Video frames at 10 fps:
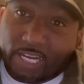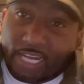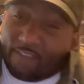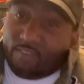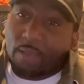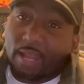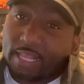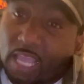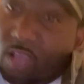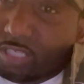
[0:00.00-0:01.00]

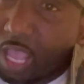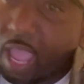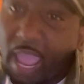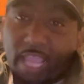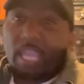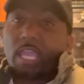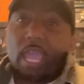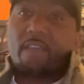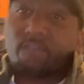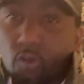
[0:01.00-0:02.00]
everybody else. And he,
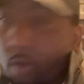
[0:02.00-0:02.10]
if you